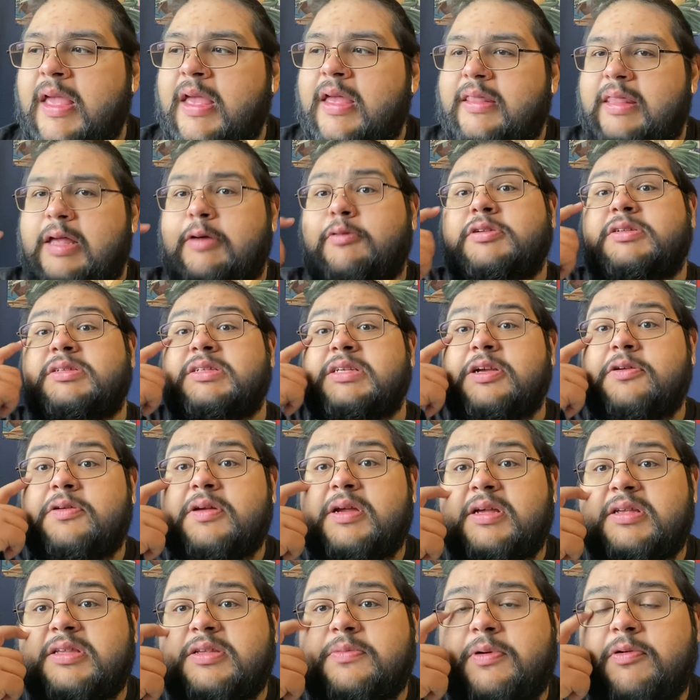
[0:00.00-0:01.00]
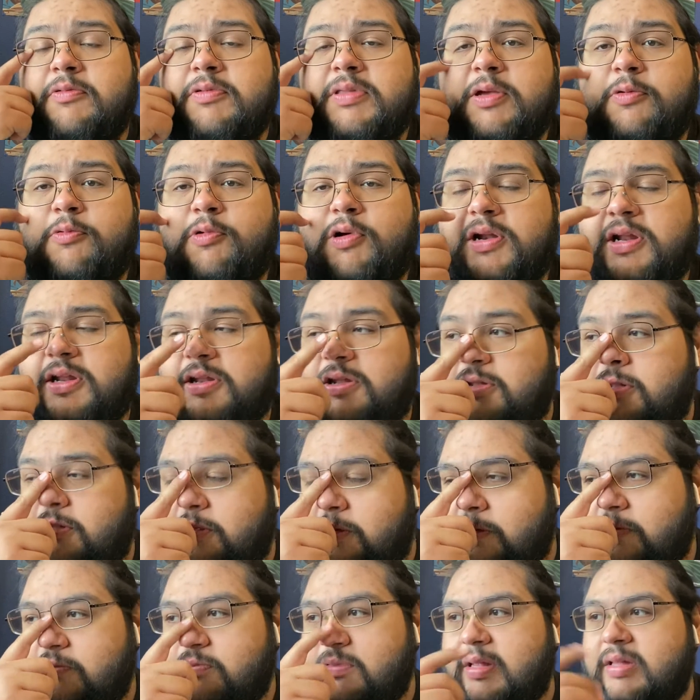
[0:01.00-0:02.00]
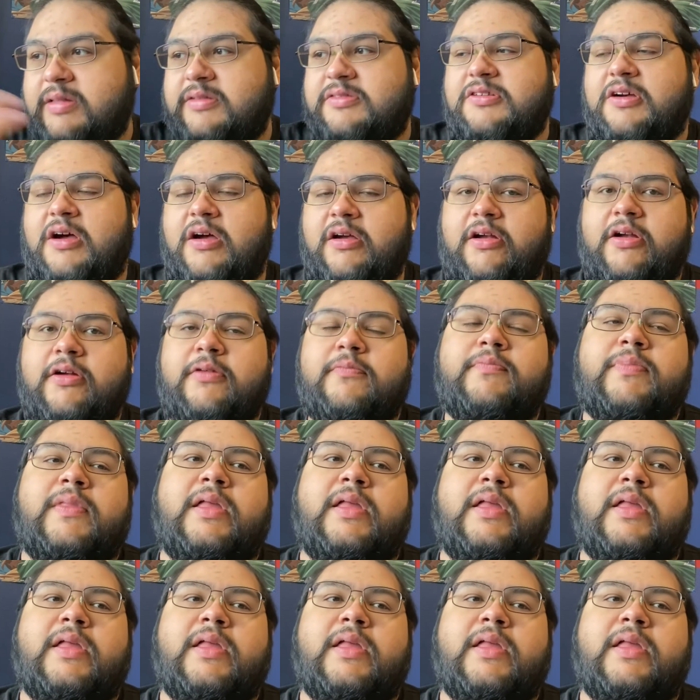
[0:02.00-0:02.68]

They were serious about what they wanted to do in soccer.